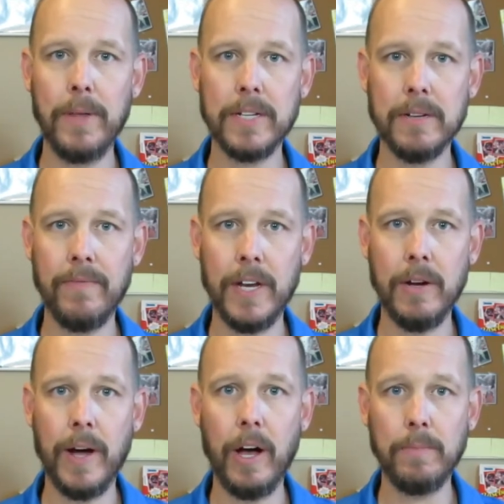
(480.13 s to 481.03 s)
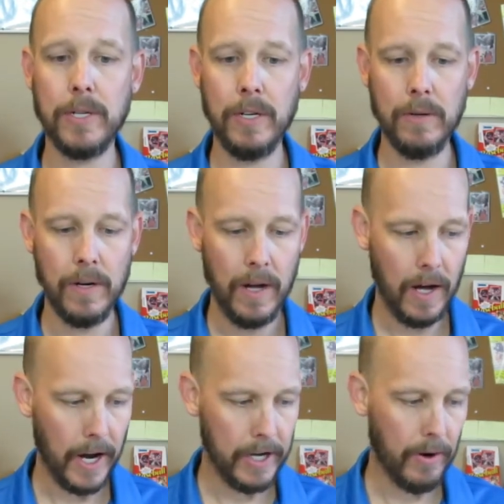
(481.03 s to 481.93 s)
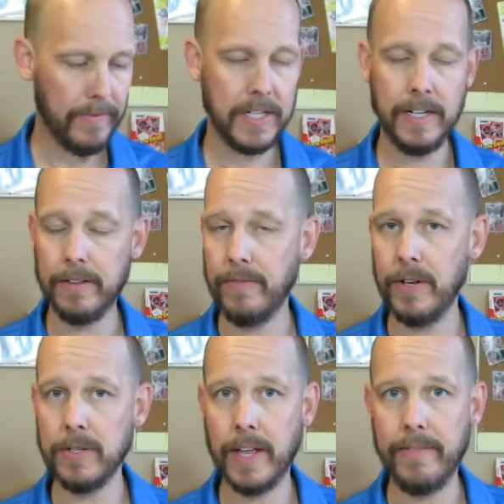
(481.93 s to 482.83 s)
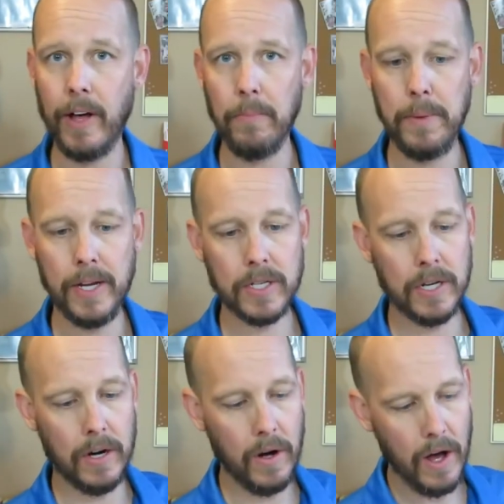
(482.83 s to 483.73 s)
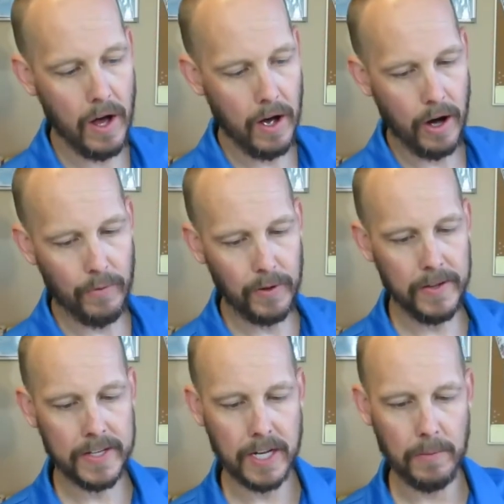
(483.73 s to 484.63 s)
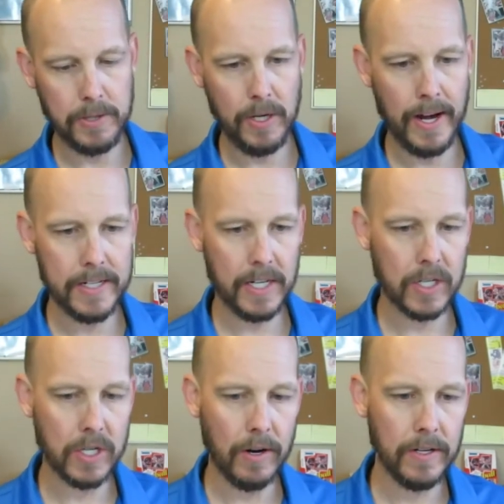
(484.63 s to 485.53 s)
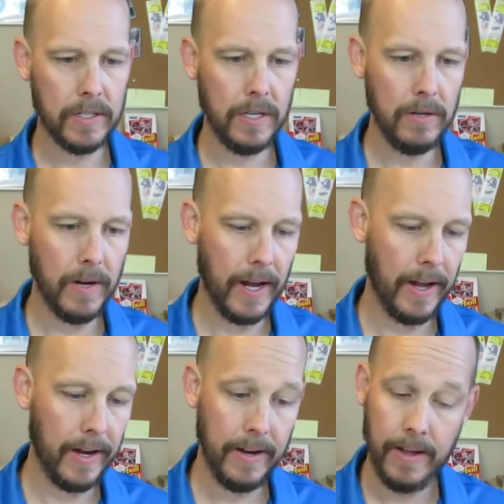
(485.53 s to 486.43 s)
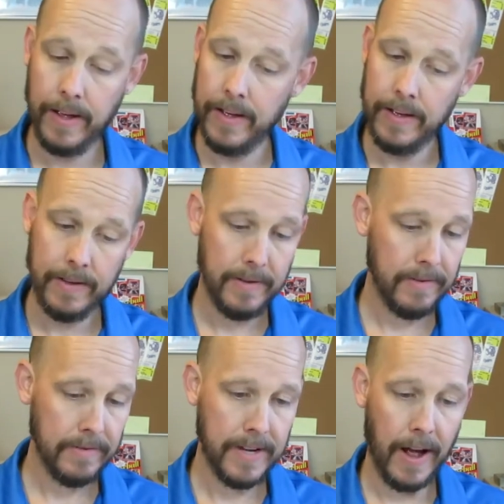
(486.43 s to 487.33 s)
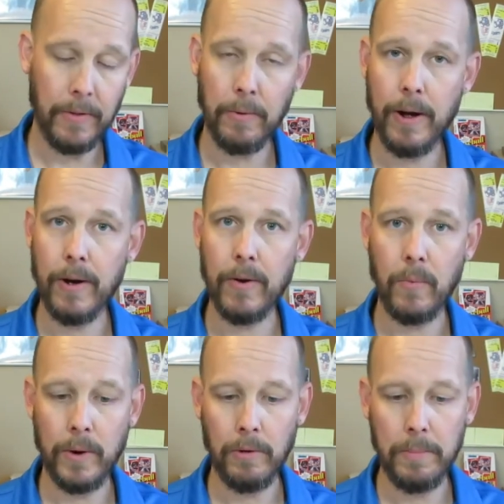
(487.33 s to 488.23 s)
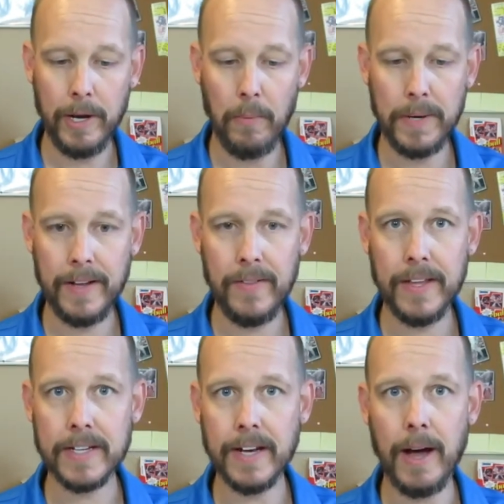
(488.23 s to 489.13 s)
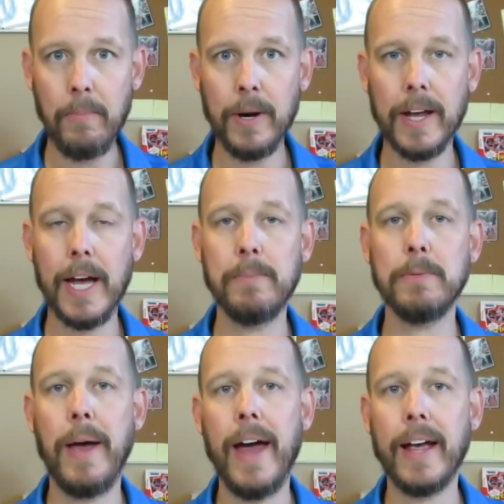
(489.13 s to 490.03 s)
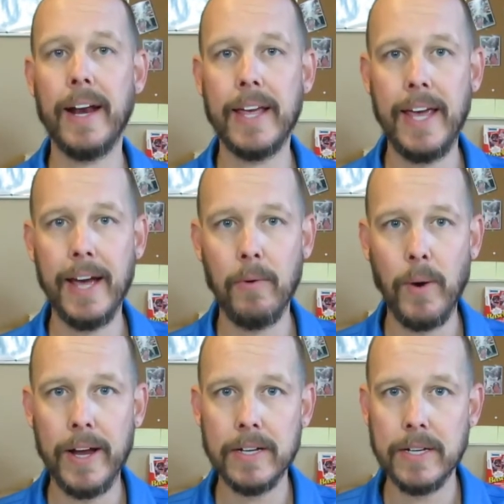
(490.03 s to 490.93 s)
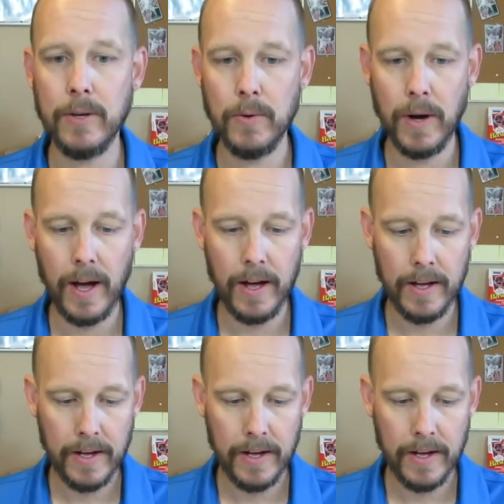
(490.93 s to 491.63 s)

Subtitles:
this video helped you. I know I've seen other videos that have helped me, so hopefully this helps you guys get started too. And down the road, we will be opening this up when it comes back, and I can't wait to